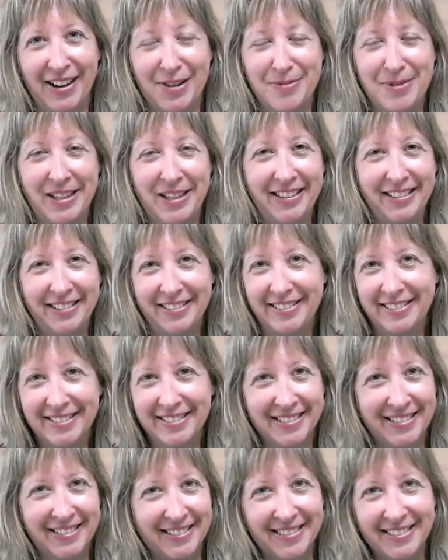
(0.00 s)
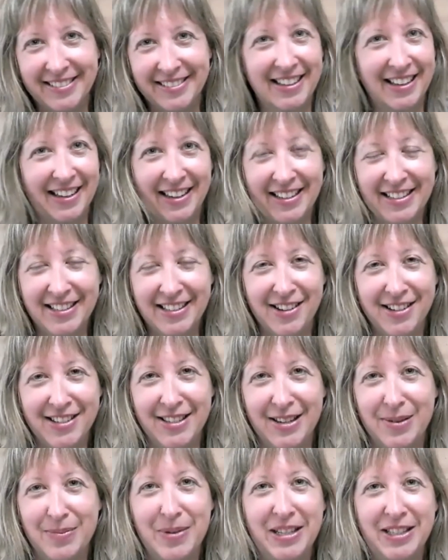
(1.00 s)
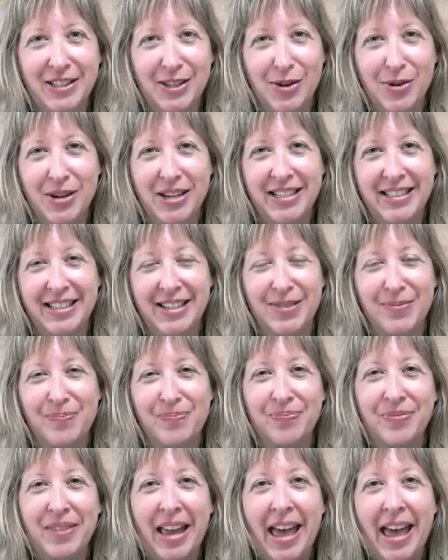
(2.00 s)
I mean, it's awesome. It's so easy.